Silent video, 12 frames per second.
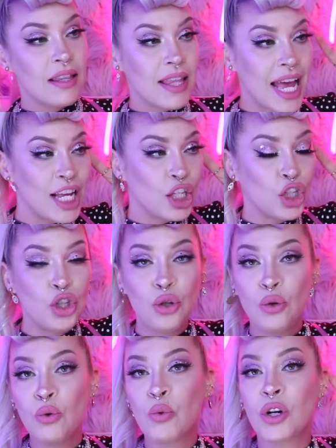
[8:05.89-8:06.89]
that
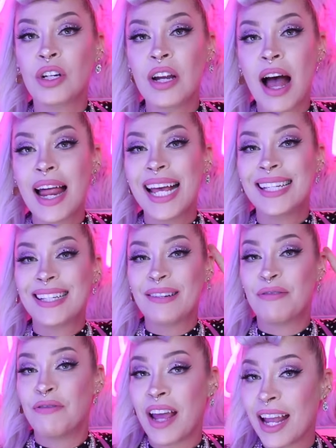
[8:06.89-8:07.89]
you were not as
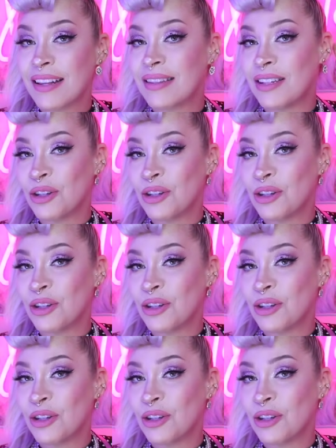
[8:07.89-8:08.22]
advanced